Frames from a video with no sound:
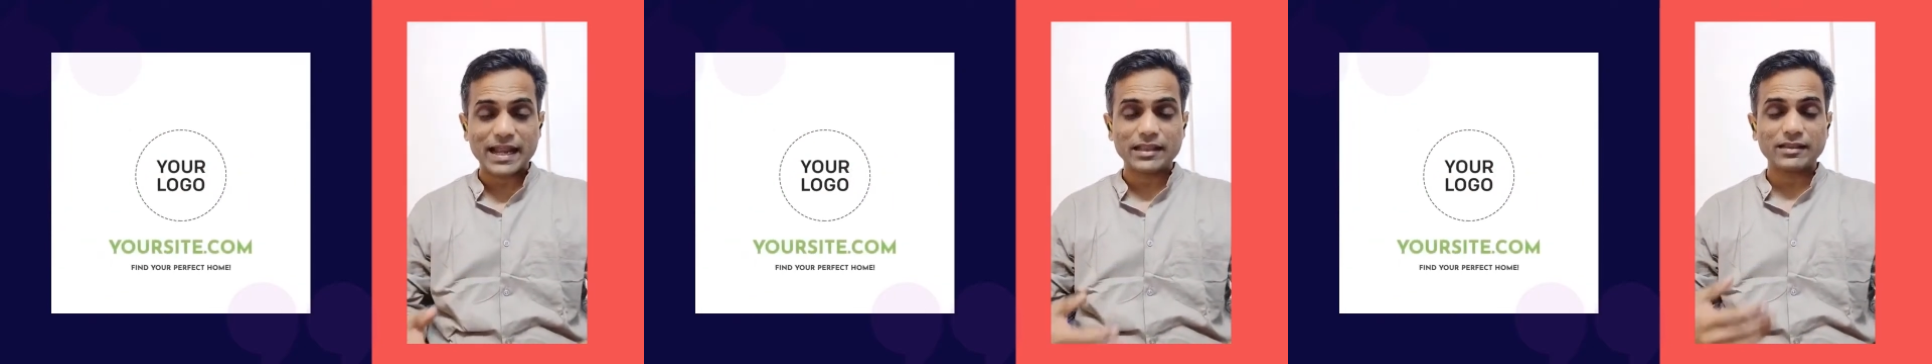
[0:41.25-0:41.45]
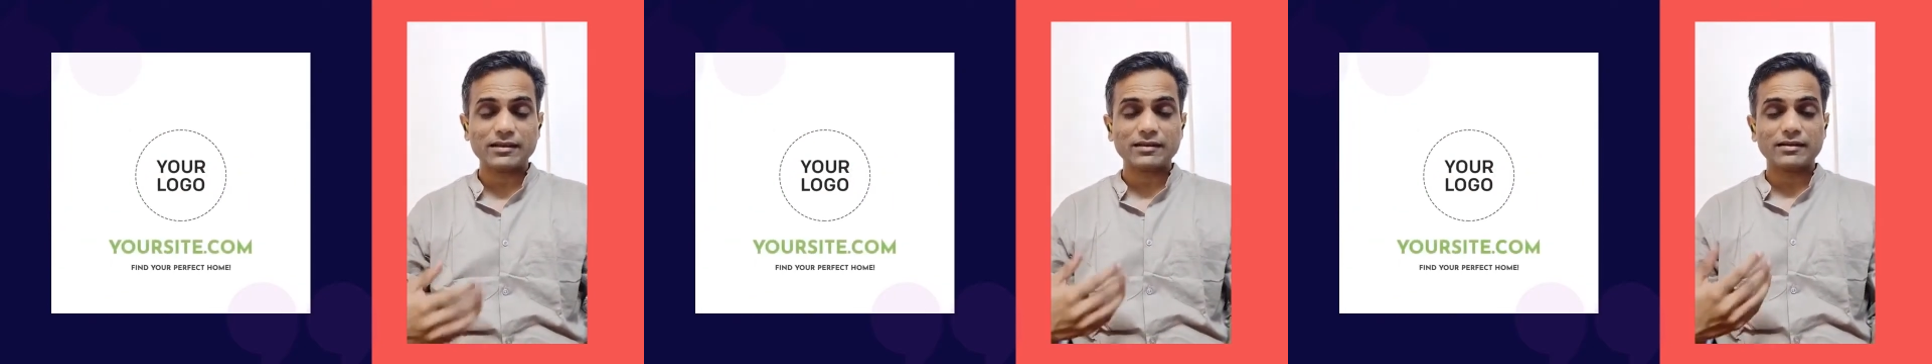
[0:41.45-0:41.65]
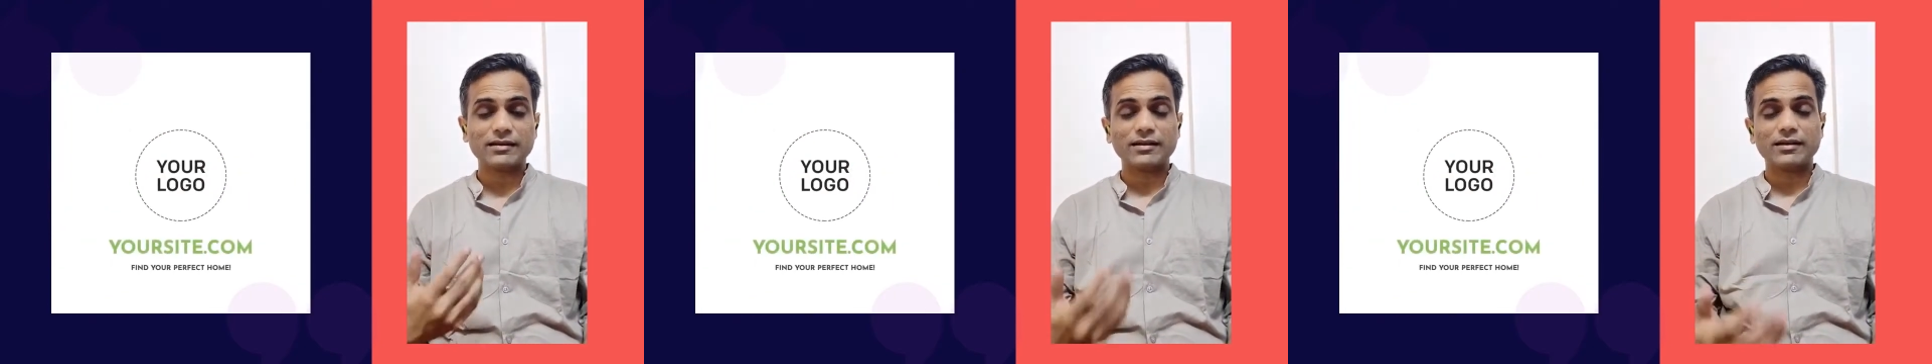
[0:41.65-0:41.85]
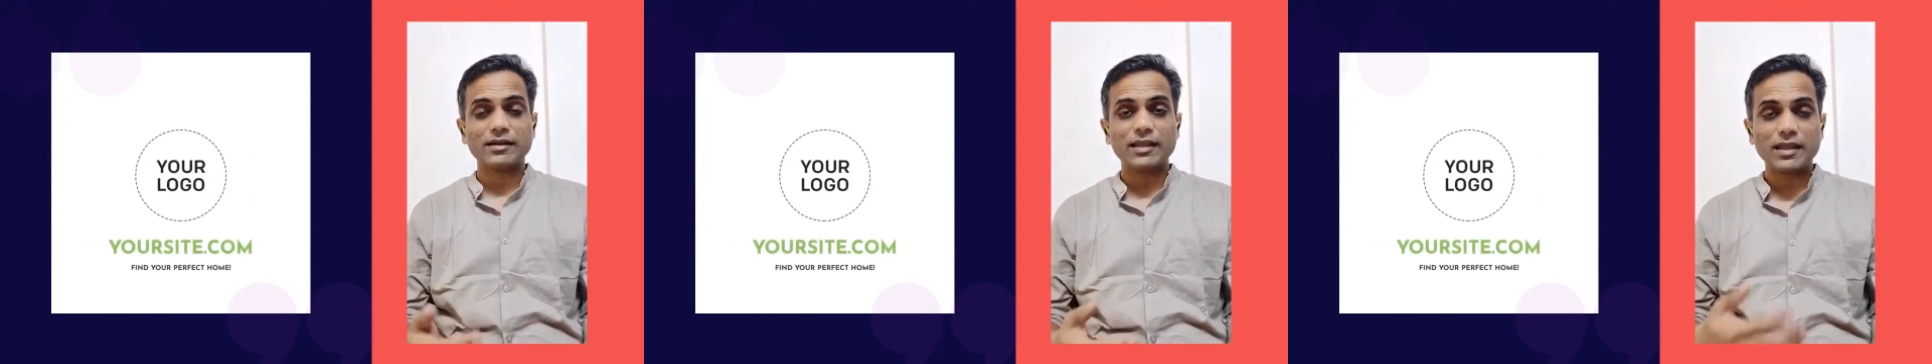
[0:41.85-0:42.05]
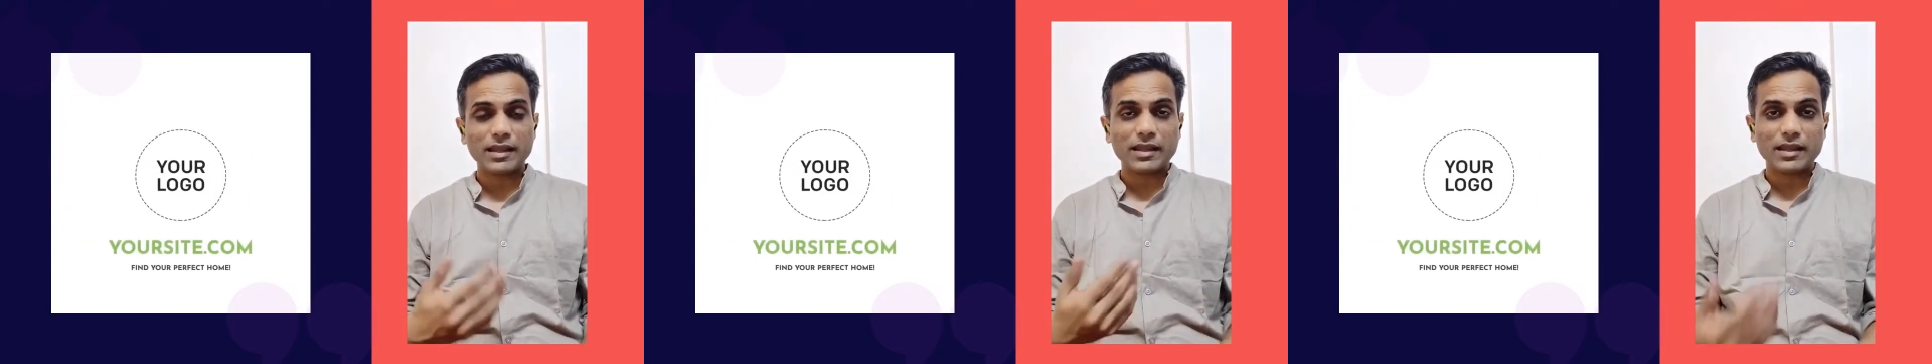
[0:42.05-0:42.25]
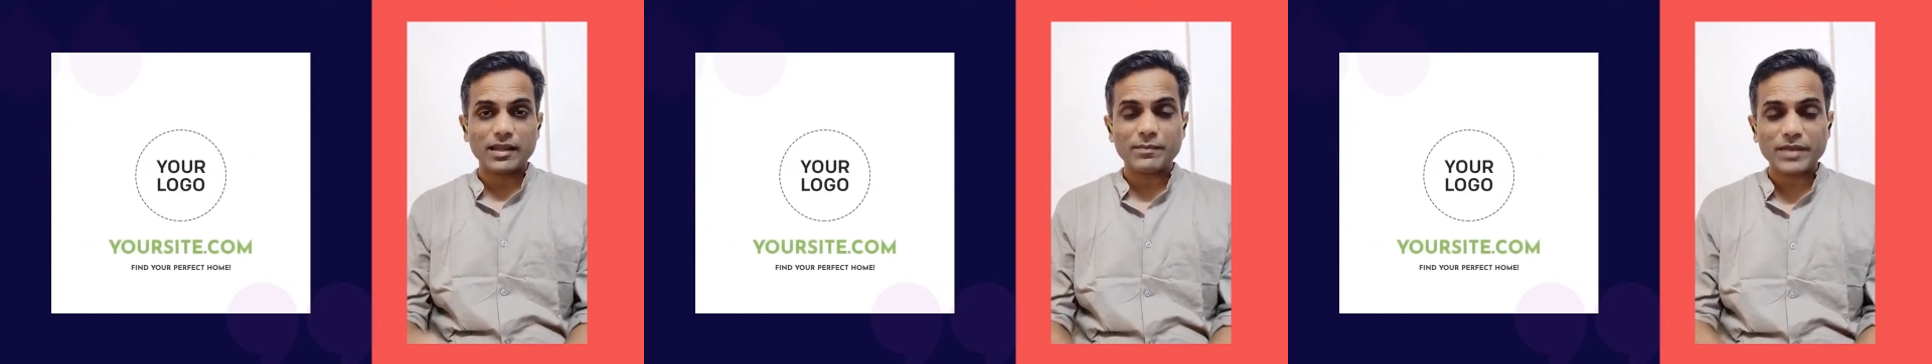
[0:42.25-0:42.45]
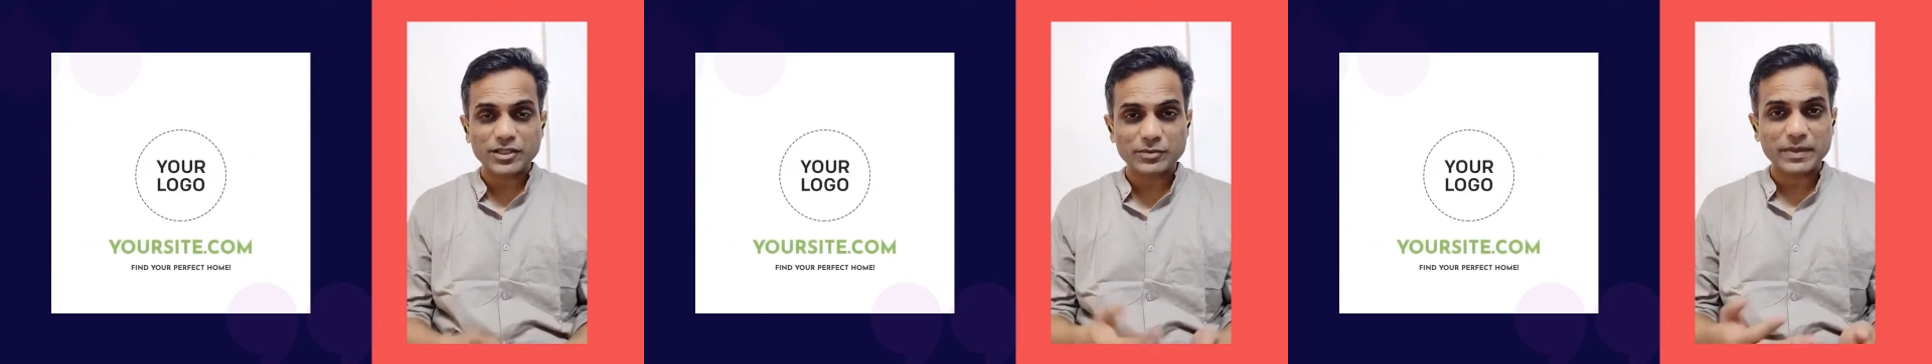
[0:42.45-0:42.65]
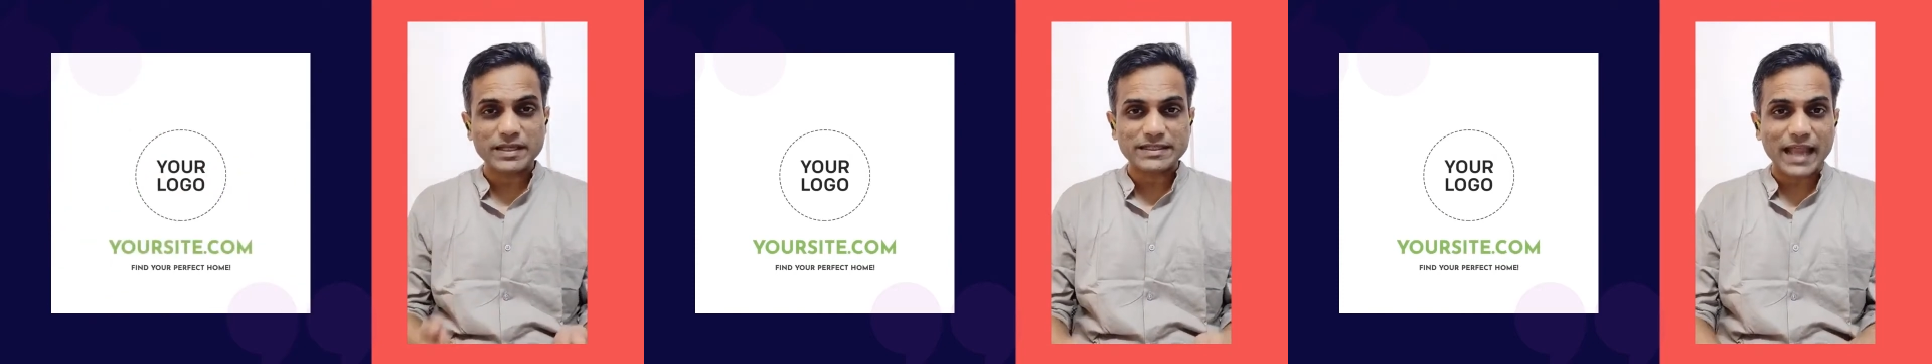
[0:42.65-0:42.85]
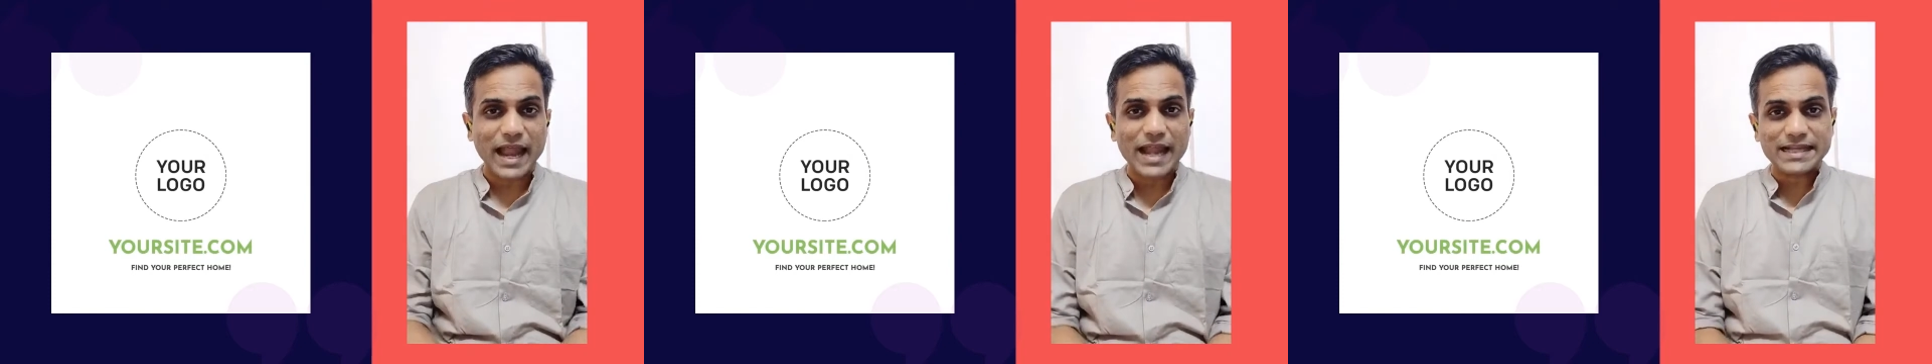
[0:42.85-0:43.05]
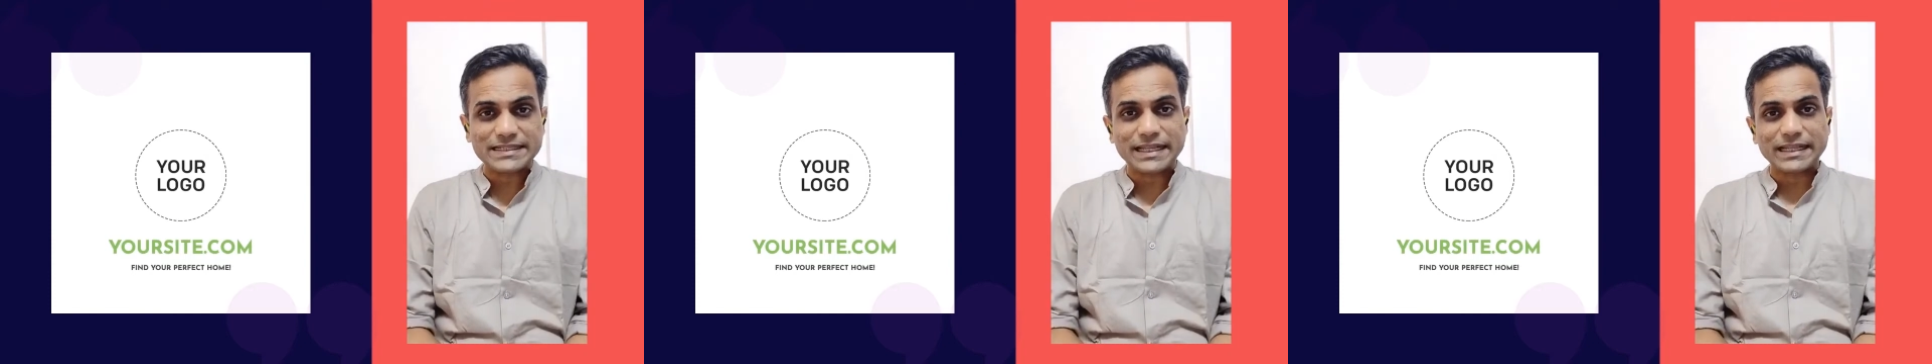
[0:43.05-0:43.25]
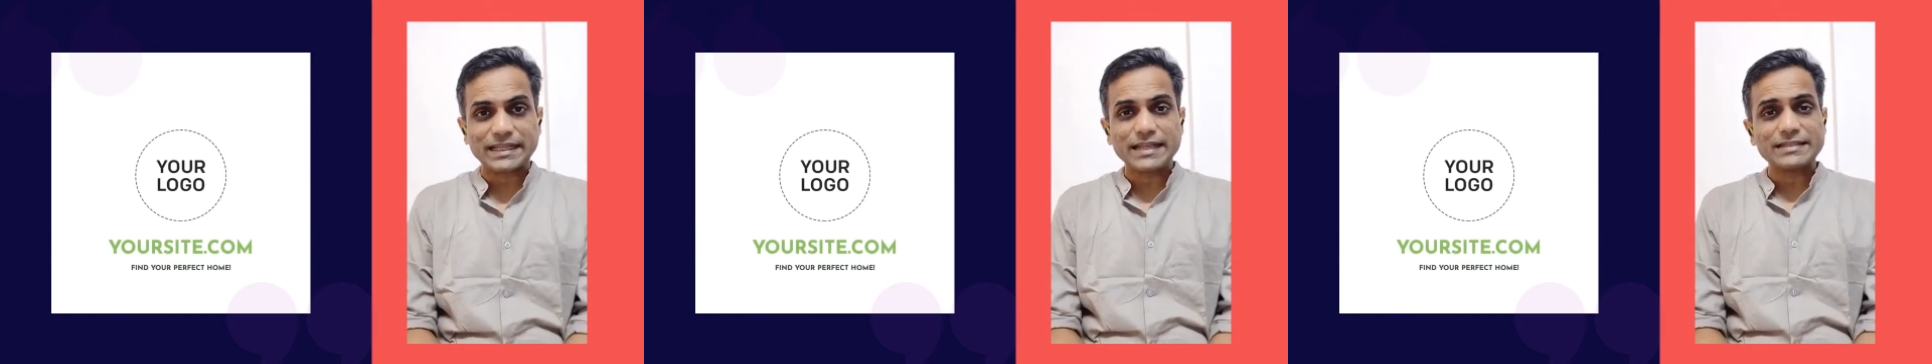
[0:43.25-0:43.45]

and image-based ads that